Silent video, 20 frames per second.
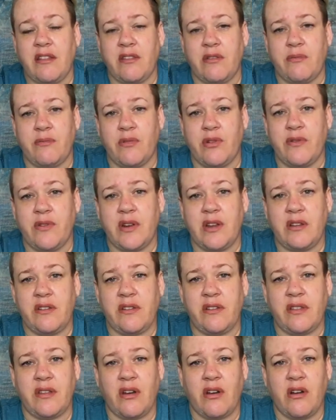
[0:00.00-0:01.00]
They're moving
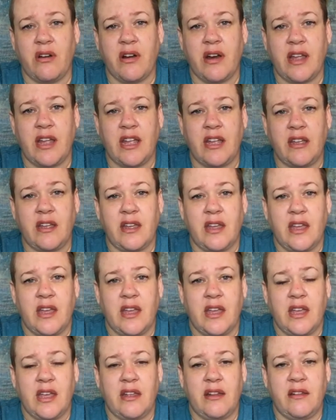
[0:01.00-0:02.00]
into the heartache,
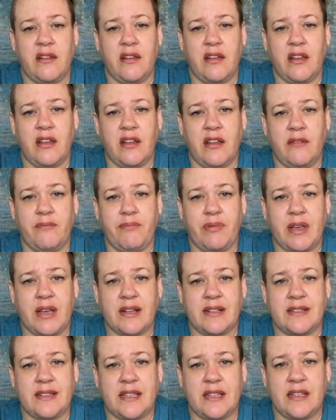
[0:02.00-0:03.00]
and
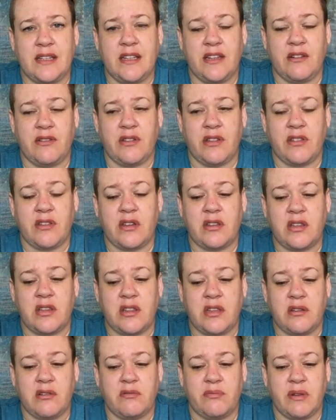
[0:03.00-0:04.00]
because they thought that
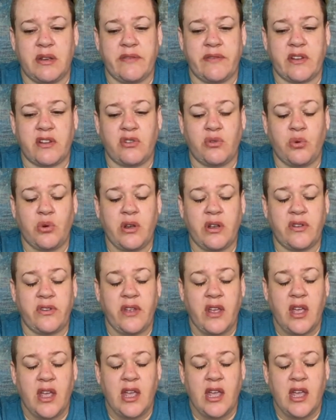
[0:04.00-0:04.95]
they were being victorious.